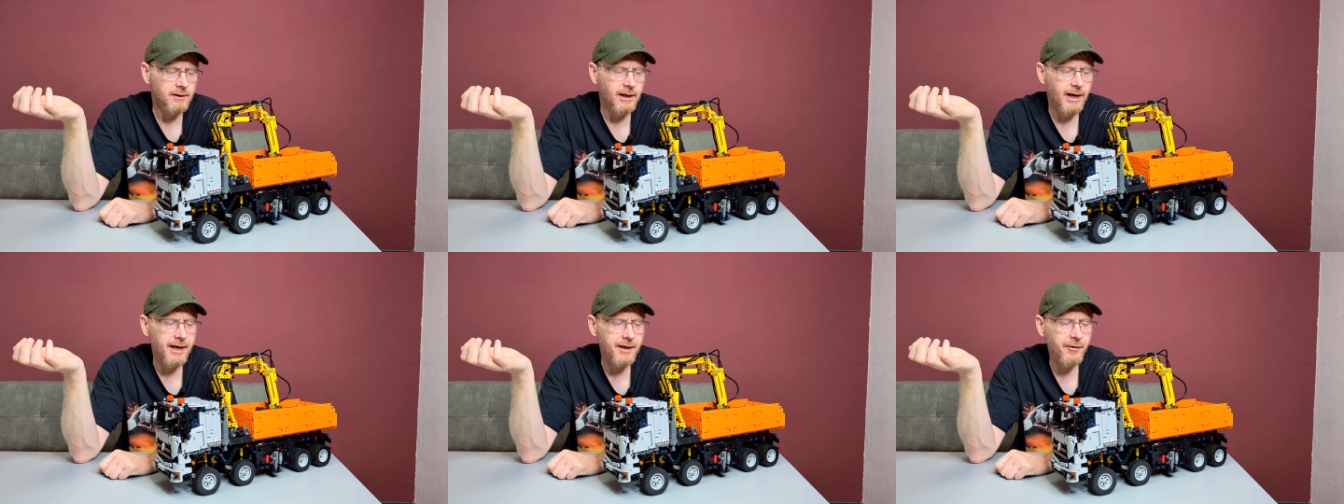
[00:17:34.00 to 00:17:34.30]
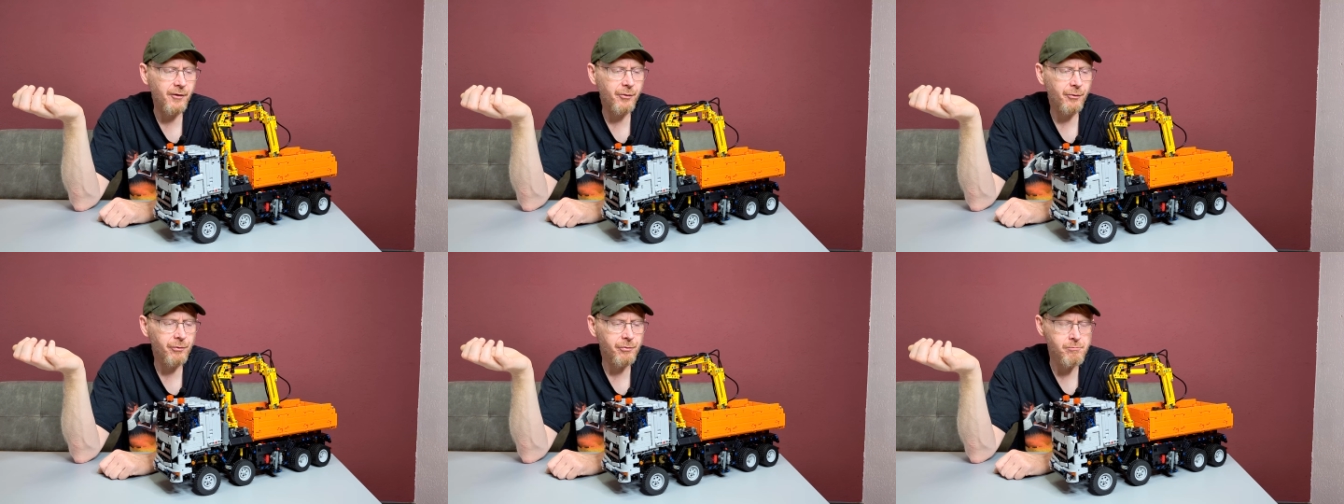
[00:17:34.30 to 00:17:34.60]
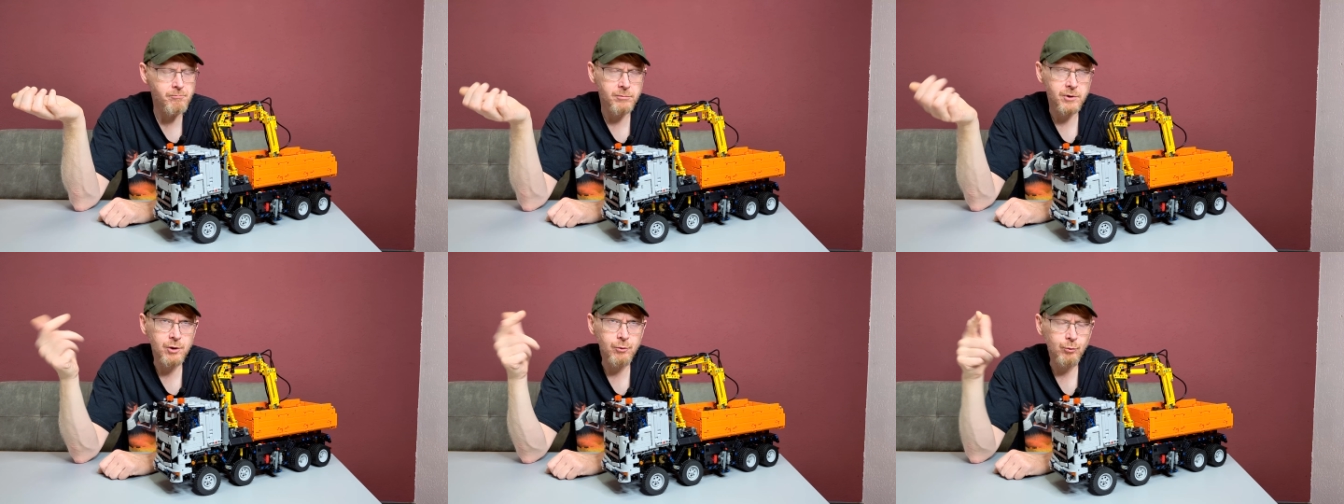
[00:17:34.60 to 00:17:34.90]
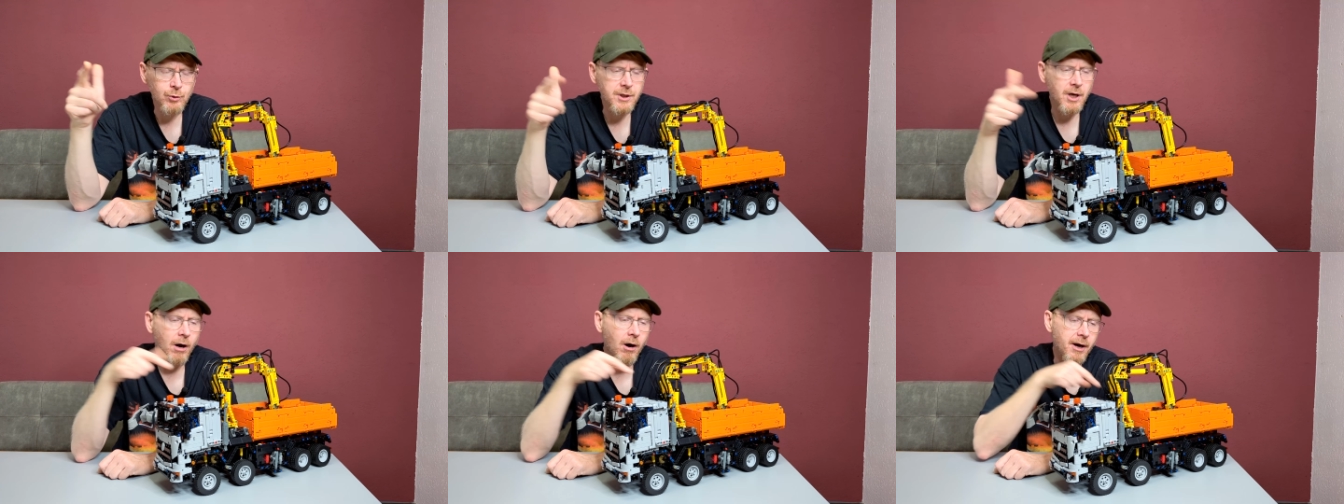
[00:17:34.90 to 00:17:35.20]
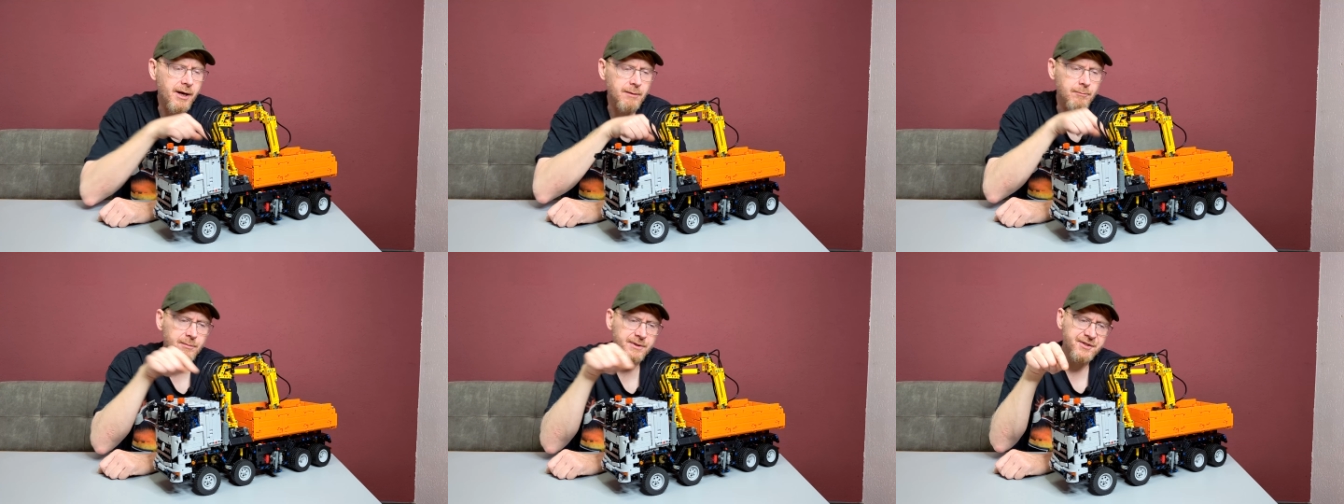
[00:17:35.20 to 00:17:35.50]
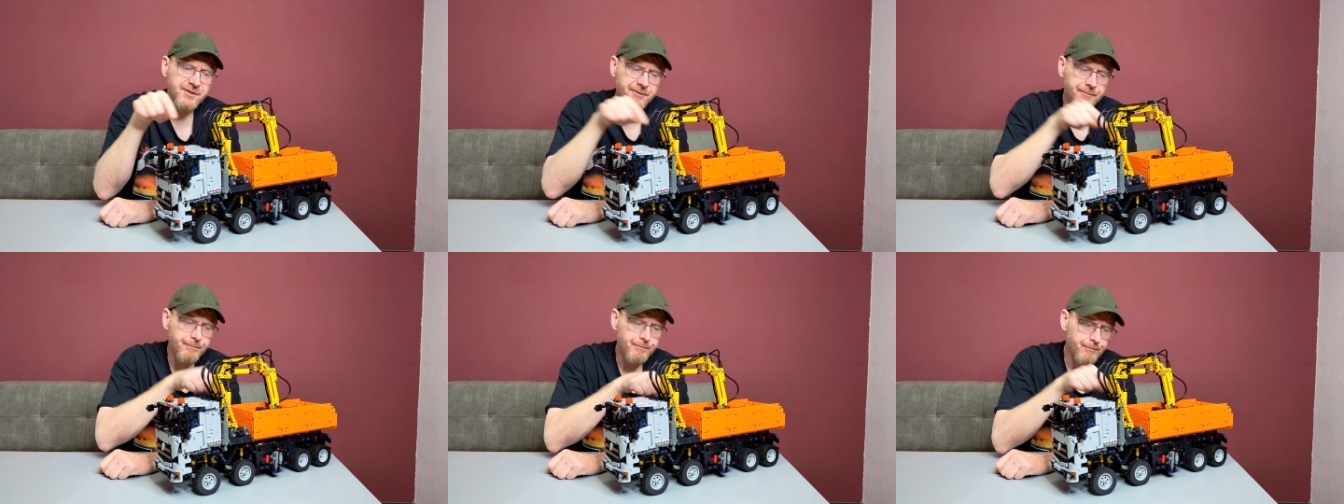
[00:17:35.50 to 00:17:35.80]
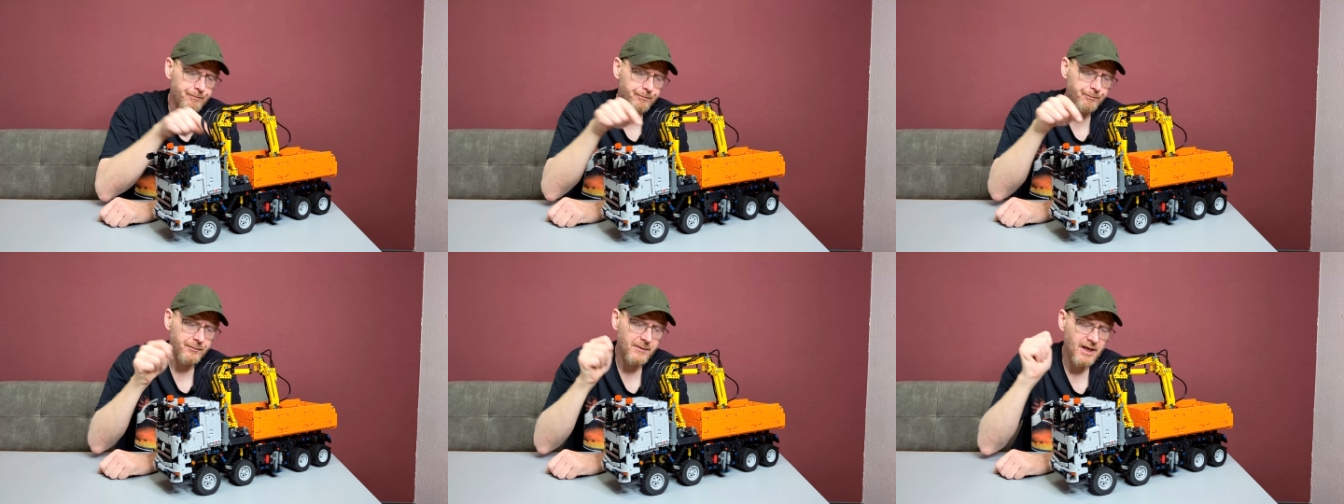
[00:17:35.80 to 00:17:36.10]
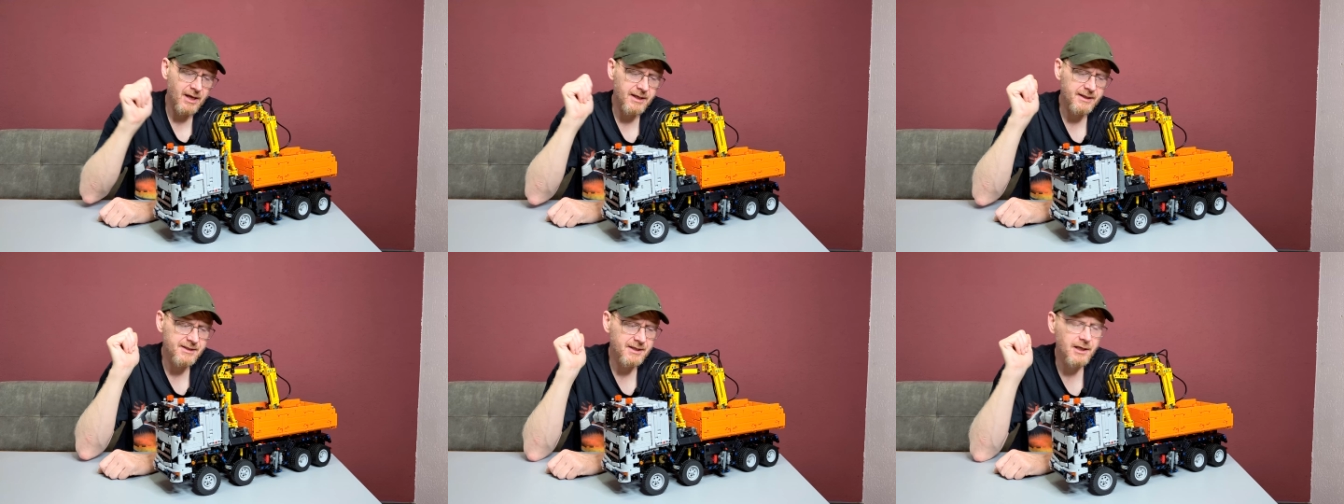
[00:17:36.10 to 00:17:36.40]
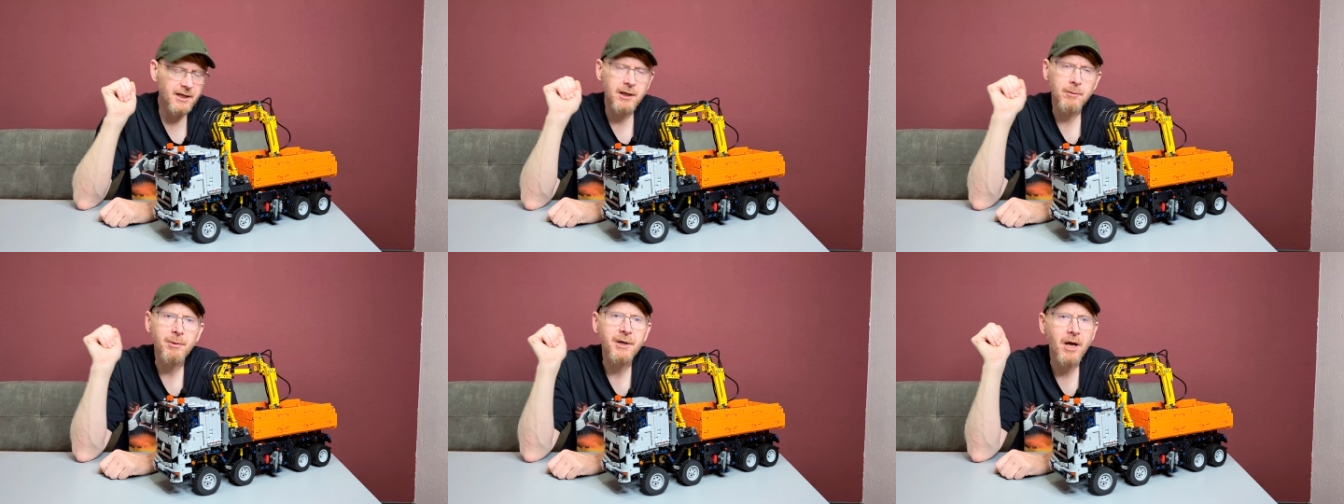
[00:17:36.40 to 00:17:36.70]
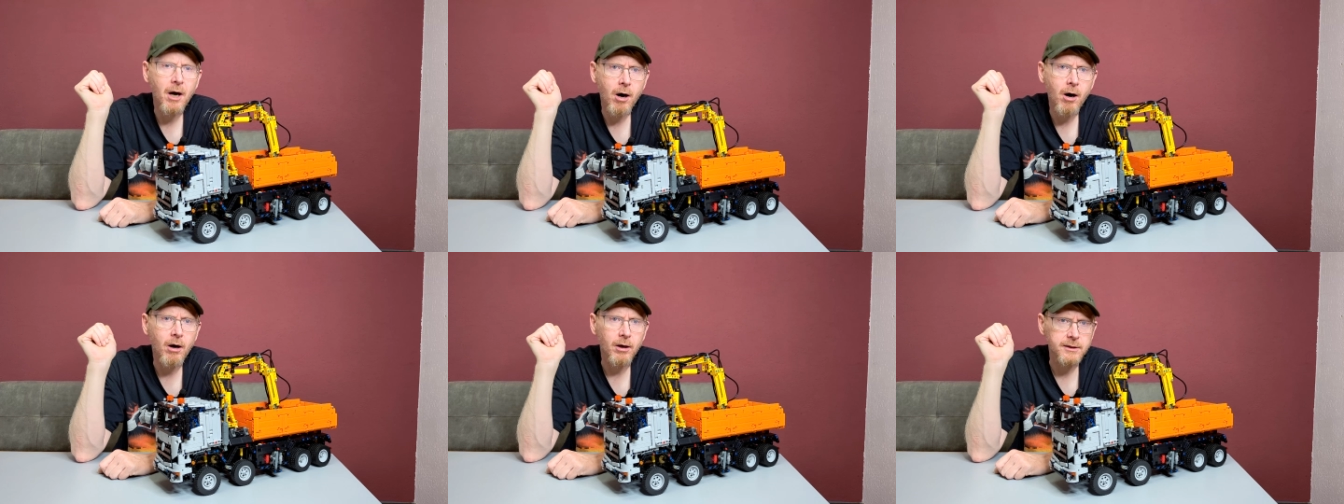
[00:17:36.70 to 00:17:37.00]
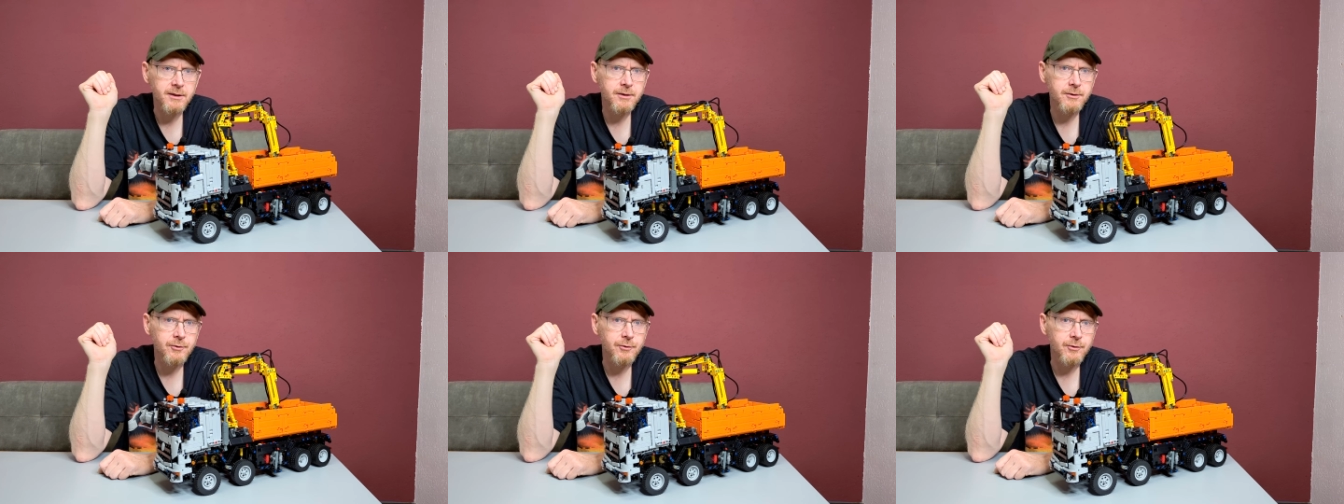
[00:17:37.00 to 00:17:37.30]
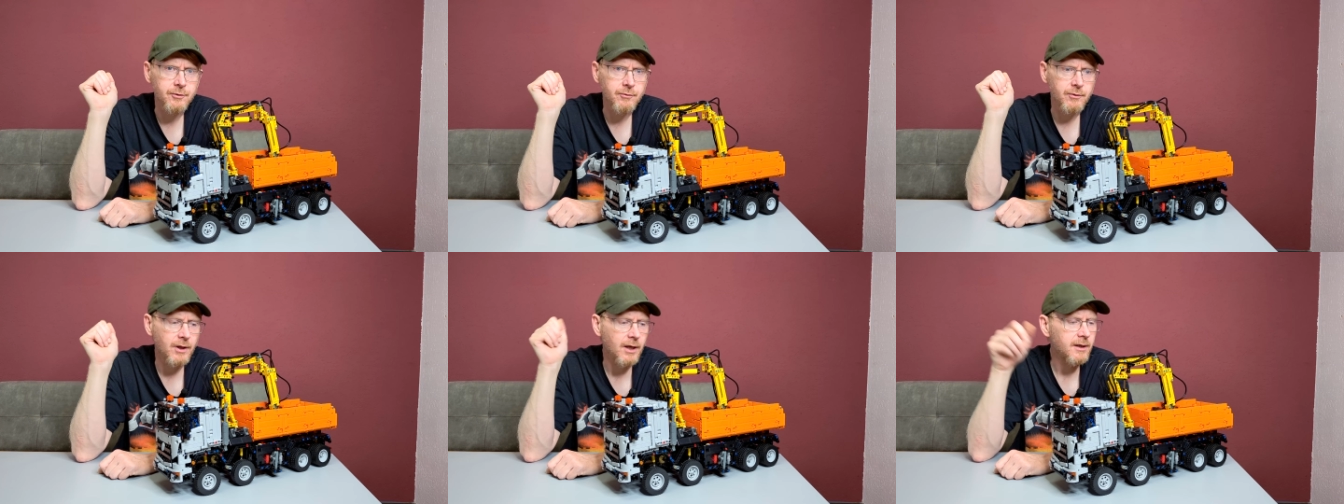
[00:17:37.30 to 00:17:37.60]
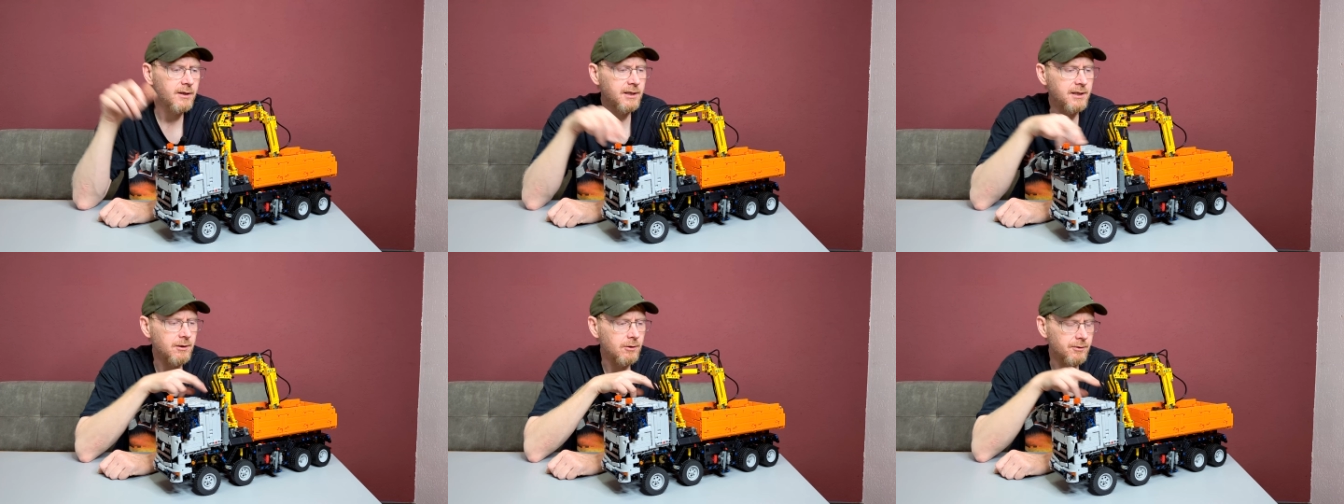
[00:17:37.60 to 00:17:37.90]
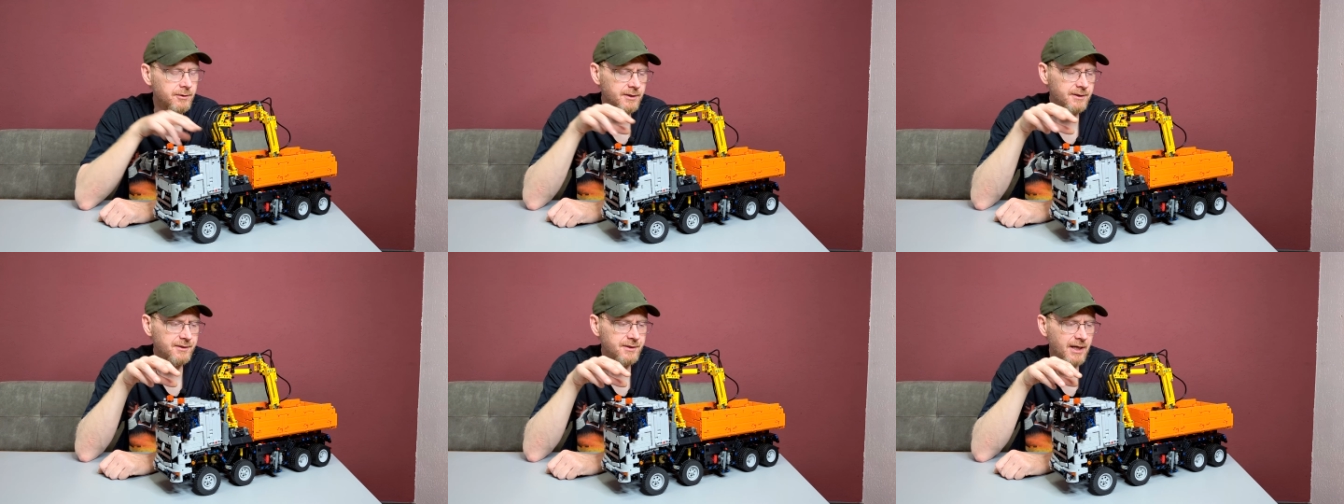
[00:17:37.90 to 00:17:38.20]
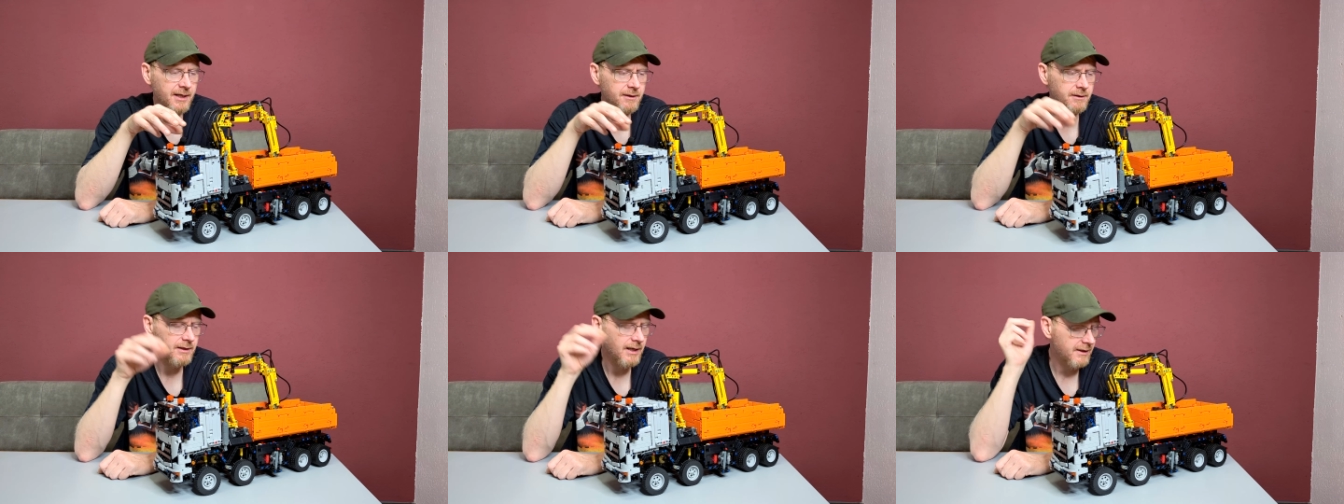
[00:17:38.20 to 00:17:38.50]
And 2 times it's a little bit hard to do that here on the set.